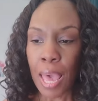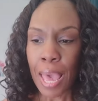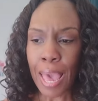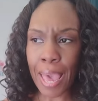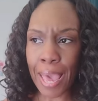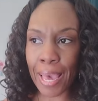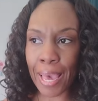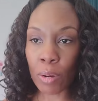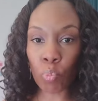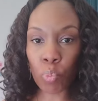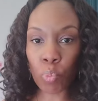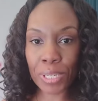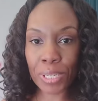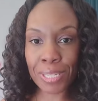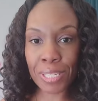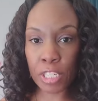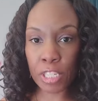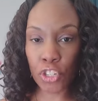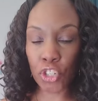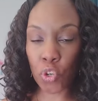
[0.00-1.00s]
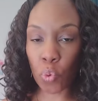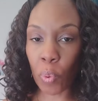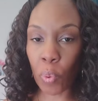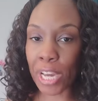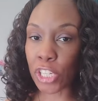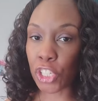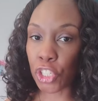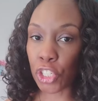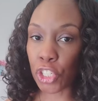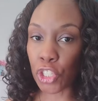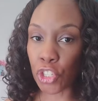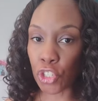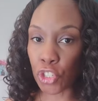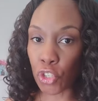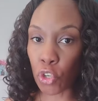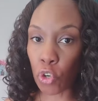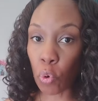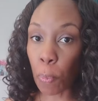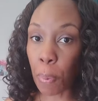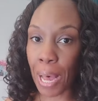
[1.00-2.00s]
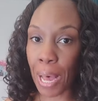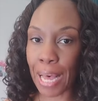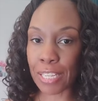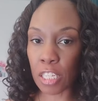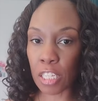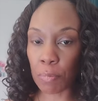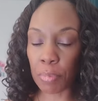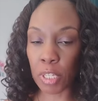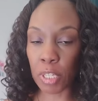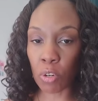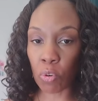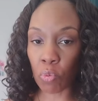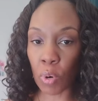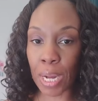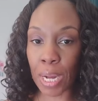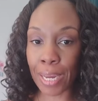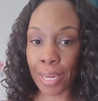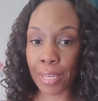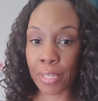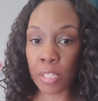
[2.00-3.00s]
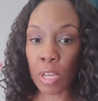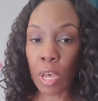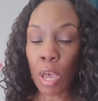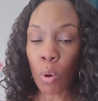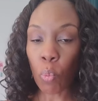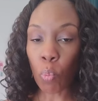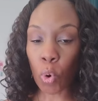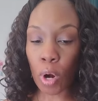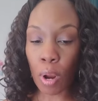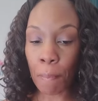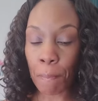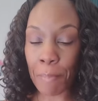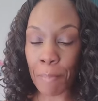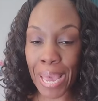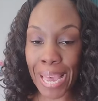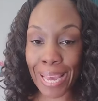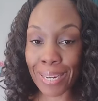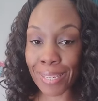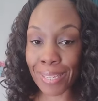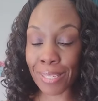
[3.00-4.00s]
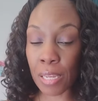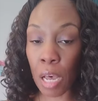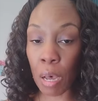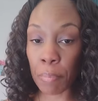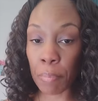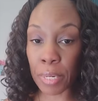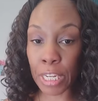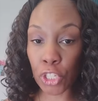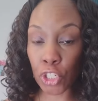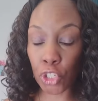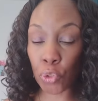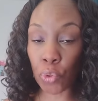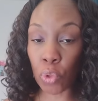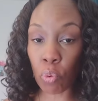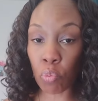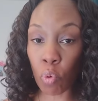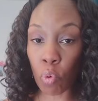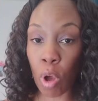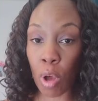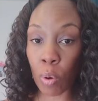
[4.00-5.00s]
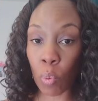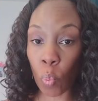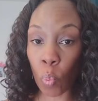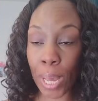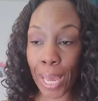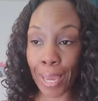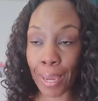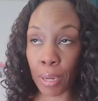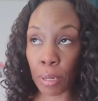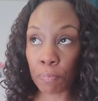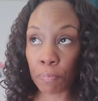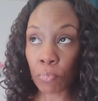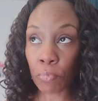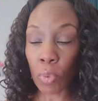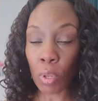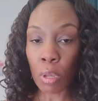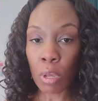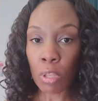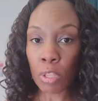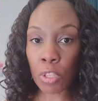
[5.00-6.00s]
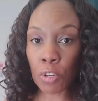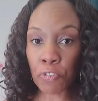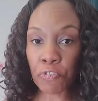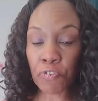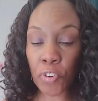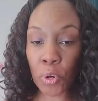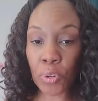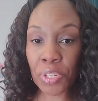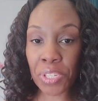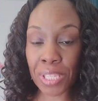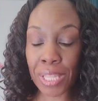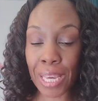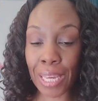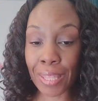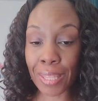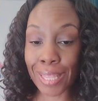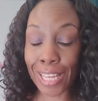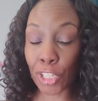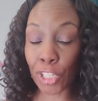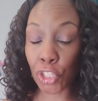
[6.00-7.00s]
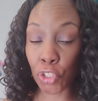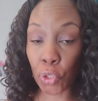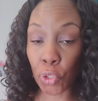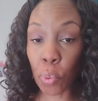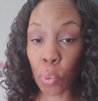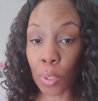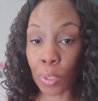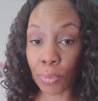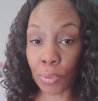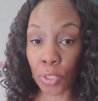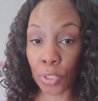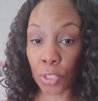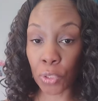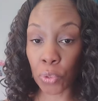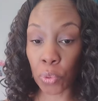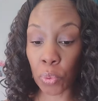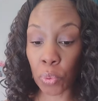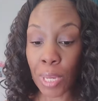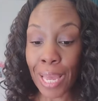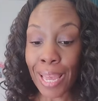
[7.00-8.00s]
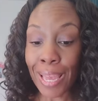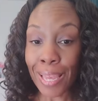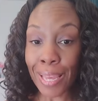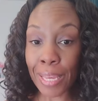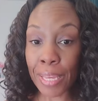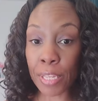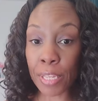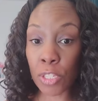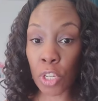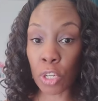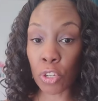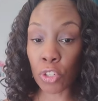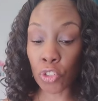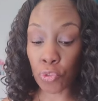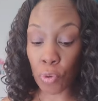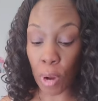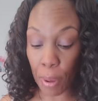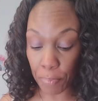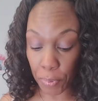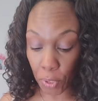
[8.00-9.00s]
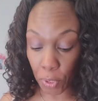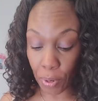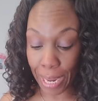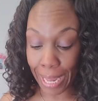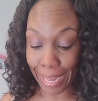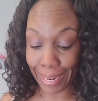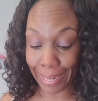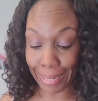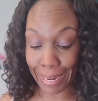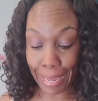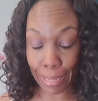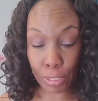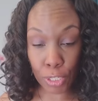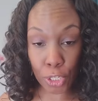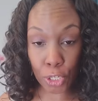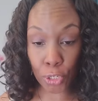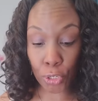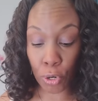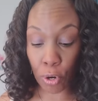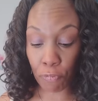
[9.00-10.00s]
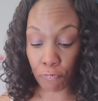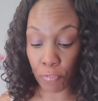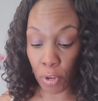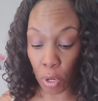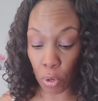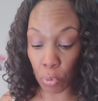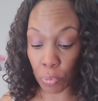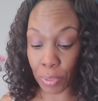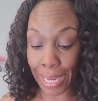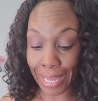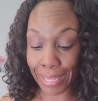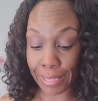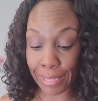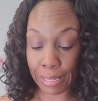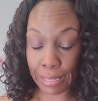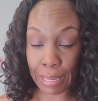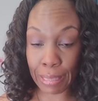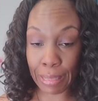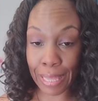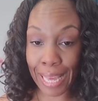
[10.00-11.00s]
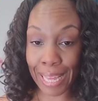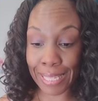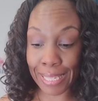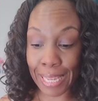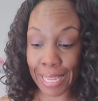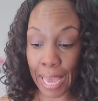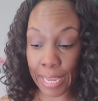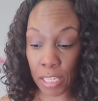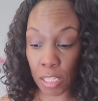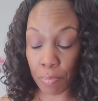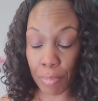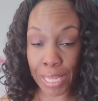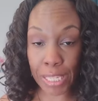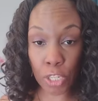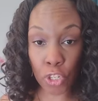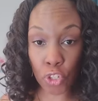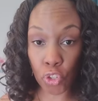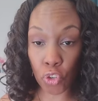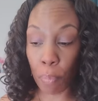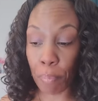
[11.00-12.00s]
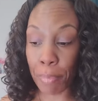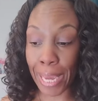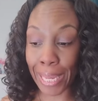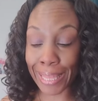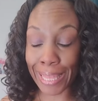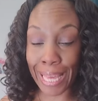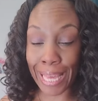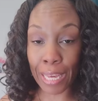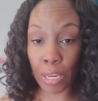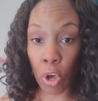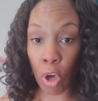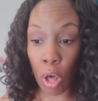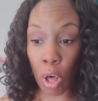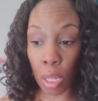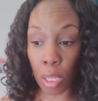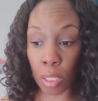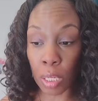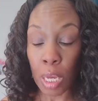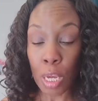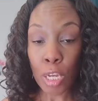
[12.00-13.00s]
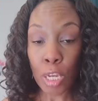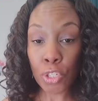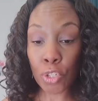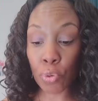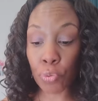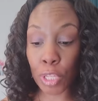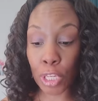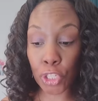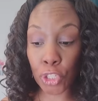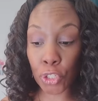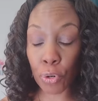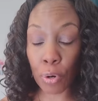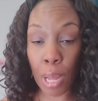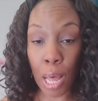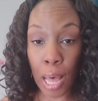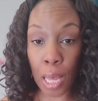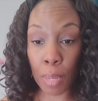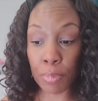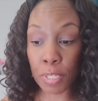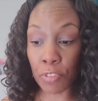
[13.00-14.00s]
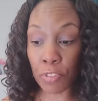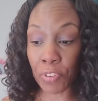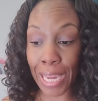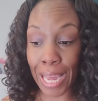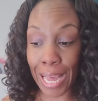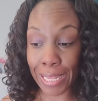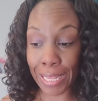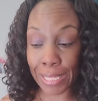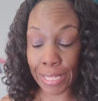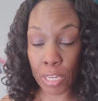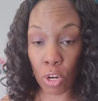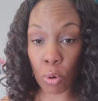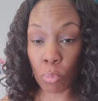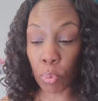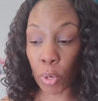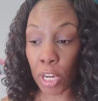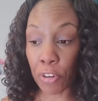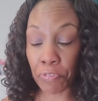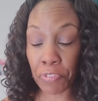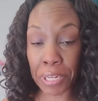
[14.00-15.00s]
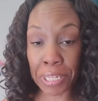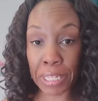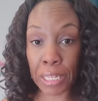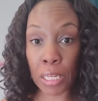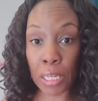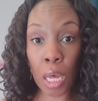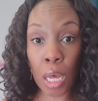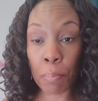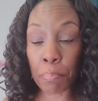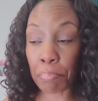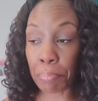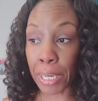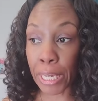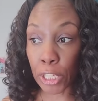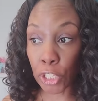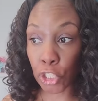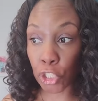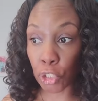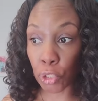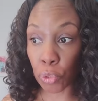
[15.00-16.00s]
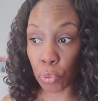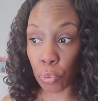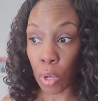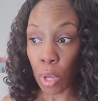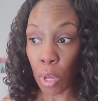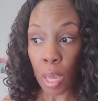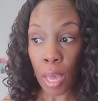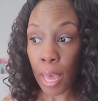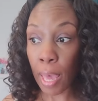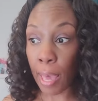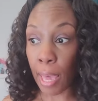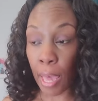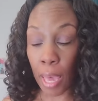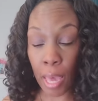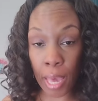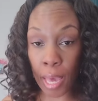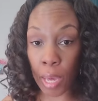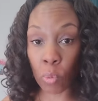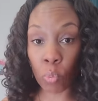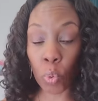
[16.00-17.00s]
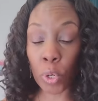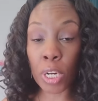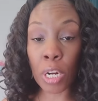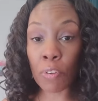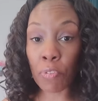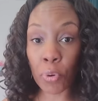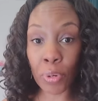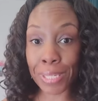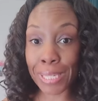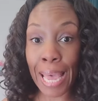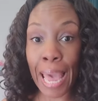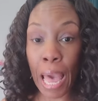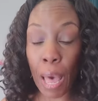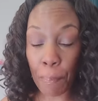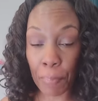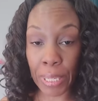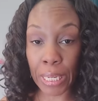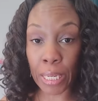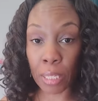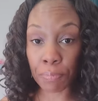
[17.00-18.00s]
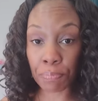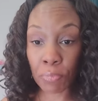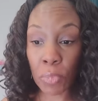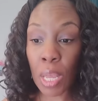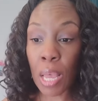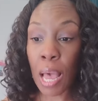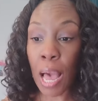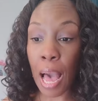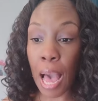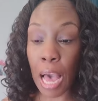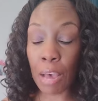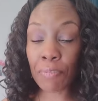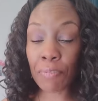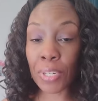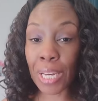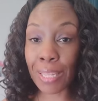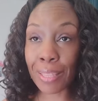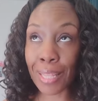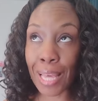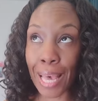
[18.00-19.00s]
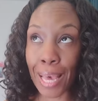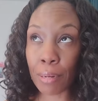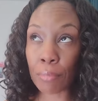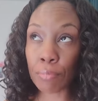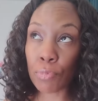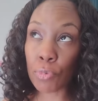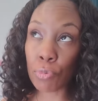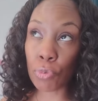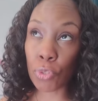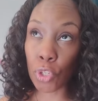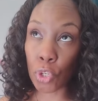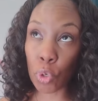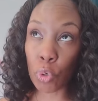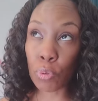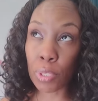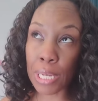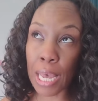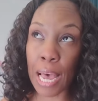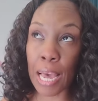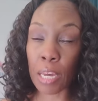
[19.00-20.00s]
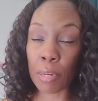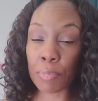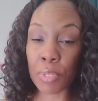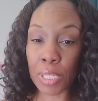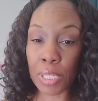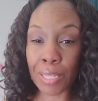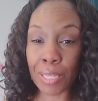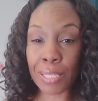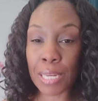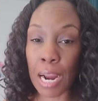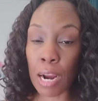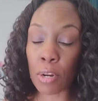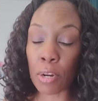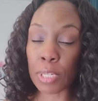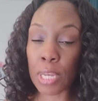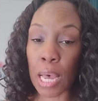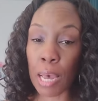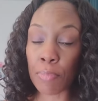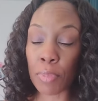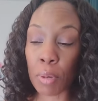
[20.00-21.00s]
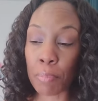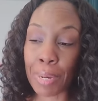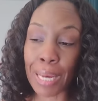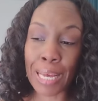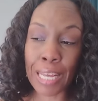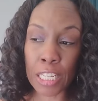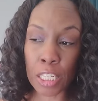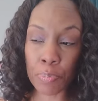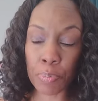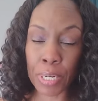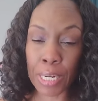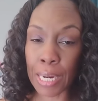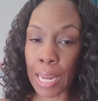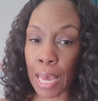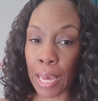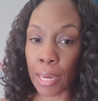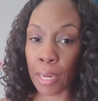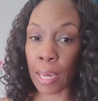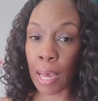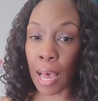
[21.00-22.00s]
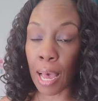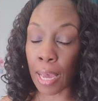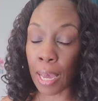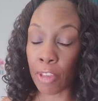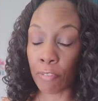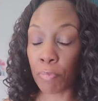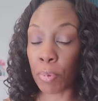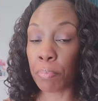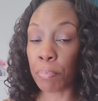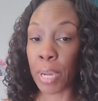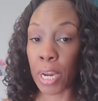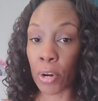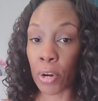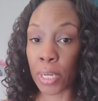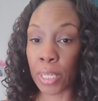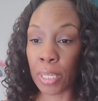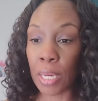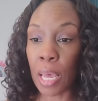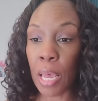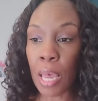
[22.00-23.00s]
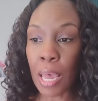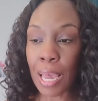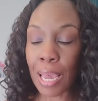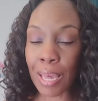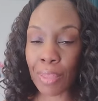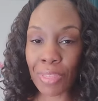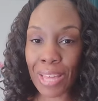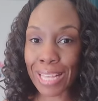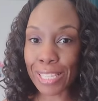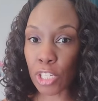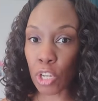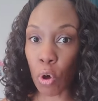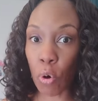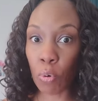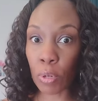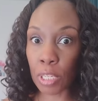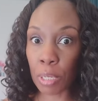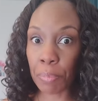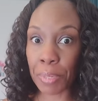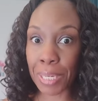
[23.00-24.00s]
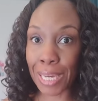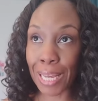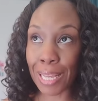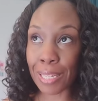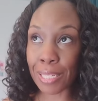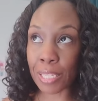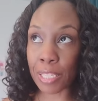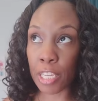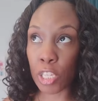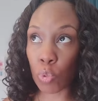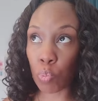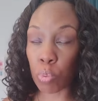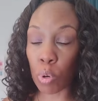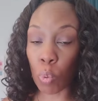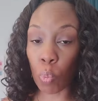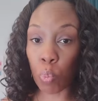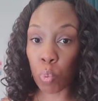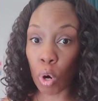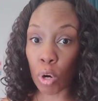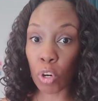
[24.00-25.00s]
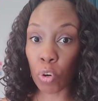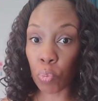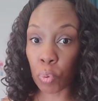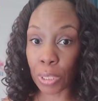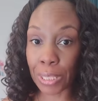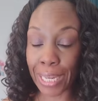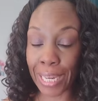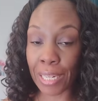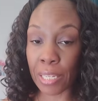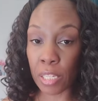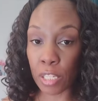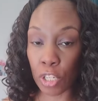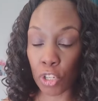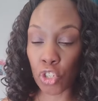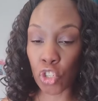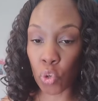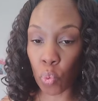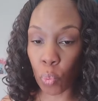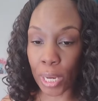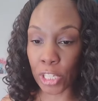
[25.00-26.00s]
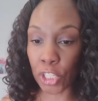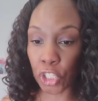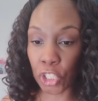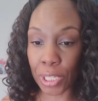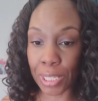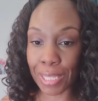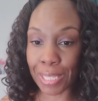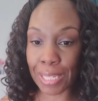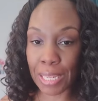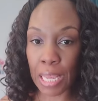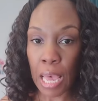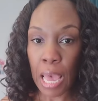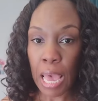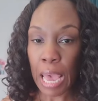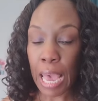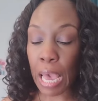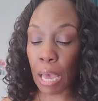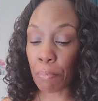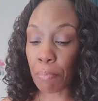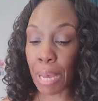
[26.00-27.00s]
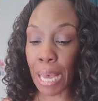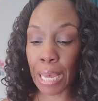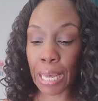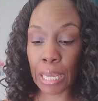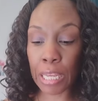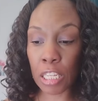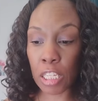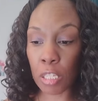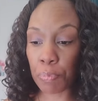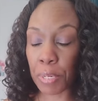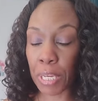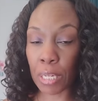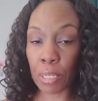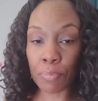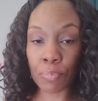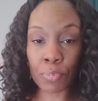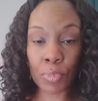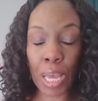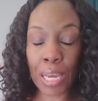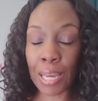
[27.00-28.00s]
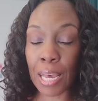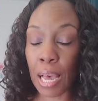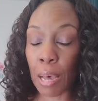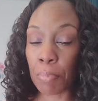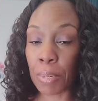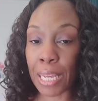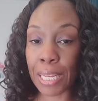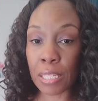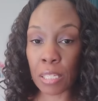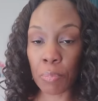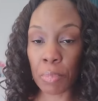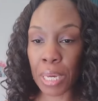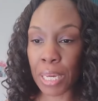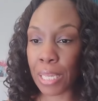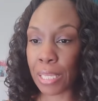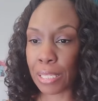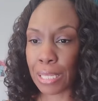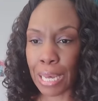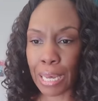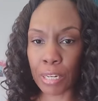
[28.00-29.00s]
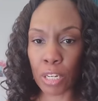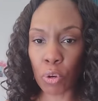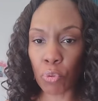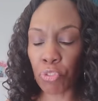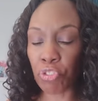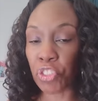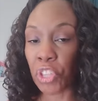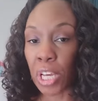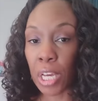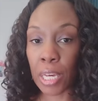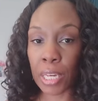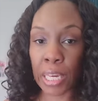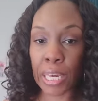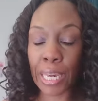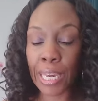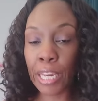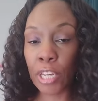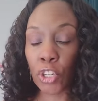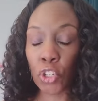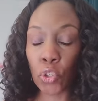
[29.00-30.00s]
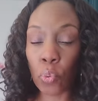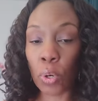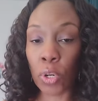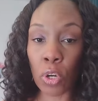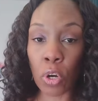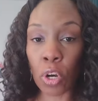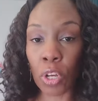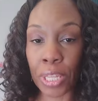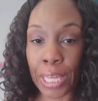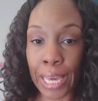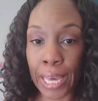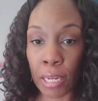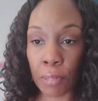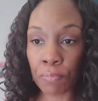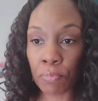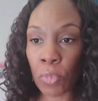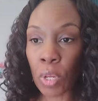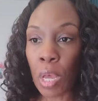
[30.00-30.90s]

And when situations do possibly arise where a man is coming at you the wrong way, the first thing that you will do is drop your head down to your phone and send that text message or make that call so that your hub's fiance or boyfriend can come meet you at whatever is happening. I've done that two times the entire time that my husband and I have been married. And that's only because these were work-related situations. And my husband, God bless him, he's not no thug. He ain't doing all that.